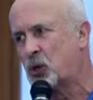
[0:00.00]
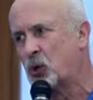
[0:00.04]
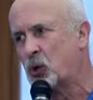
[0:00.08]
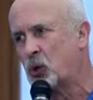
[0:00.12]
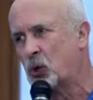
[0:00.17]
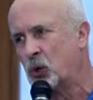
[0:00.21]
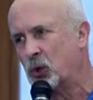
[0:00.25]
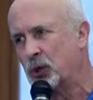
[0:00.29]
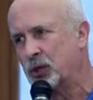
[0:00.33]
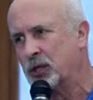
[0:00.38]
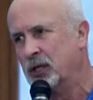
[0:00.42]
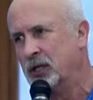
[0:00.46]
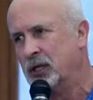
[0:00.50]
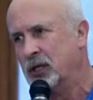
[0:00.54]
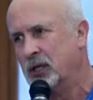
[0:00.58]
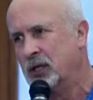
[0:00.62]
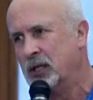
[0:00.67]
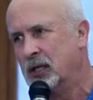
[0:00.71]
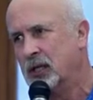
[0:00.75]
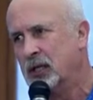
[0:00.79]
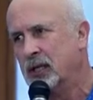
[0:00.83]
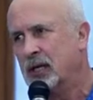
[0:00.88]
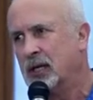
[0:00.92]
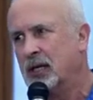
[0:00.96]
old.
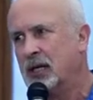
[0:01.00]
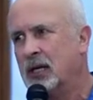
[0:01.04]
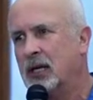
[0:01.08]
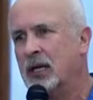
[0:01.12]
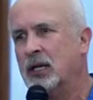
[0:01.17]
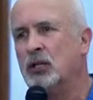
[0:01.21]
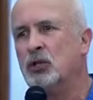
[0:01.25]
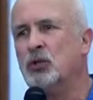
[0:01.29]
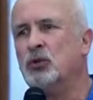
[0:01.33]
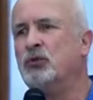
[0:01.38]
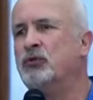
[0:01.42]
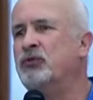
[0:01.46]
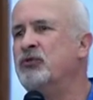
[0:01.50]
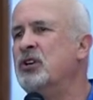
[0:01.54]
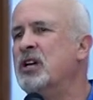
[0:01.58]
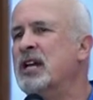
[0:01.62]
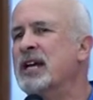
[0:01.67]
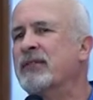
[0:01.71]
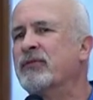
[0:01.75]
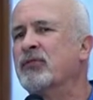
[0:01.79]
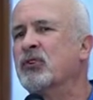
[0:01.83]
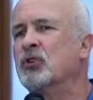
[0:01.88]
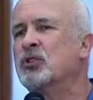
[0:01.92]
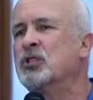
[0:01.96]
You've
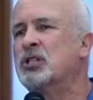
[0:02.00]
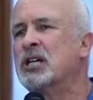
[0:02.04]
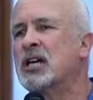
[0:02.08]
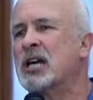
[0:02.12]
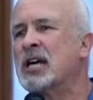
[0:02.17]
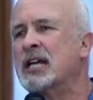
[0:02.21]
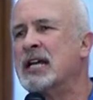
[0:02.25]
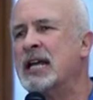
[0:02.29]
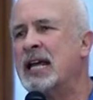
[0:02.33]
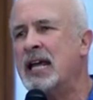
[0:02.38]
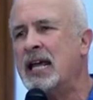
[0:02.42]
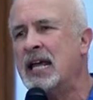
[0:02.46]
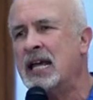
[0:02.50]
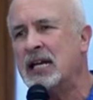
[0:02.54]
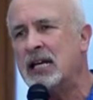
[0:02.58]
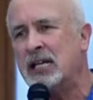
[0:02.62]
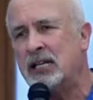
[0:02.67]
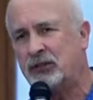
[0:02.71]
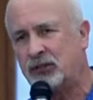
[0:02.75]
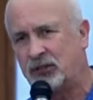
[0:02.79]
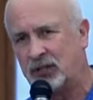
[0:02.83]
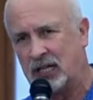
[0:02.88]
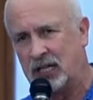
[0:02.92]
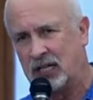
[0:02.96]
never done
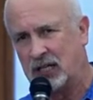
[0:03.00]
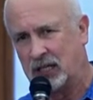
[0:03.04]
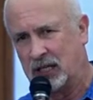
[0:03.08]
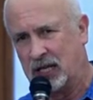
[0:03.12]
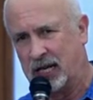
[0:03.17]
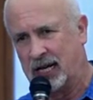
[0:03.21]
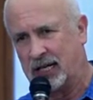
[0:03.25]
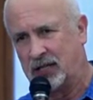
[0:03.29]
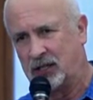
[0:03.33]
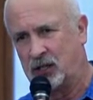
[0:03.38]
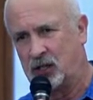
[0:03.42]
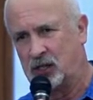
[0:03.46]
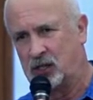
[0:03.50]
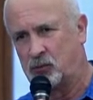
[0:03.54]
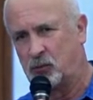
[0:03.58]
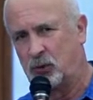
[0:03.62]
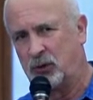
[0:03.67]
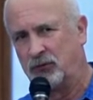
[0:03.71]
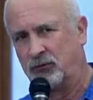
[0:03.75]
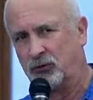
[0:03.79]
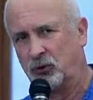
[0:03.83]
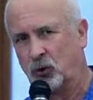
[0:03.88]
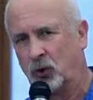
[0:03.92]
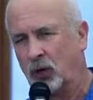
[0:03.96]
anything like this
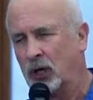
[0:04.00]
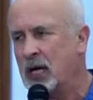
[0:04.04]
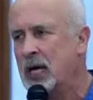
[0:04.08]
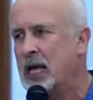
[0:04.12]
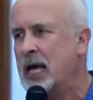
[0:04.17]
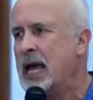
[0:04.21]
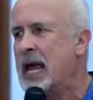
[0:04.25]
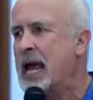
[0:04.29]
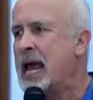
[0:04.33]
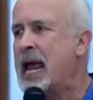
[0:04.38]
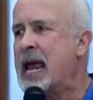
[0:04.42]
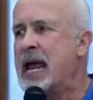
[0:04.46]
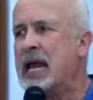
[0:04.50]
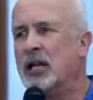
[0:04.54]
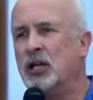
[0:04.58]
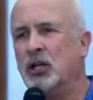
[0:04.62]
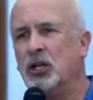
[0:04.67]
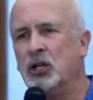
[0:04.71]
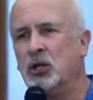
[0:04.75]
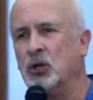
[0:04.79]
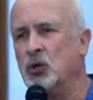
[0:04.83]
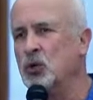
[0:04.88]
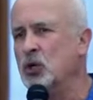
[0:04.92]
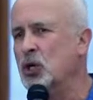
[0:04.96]
before. And
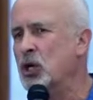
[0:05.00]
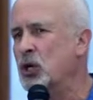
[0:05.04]
you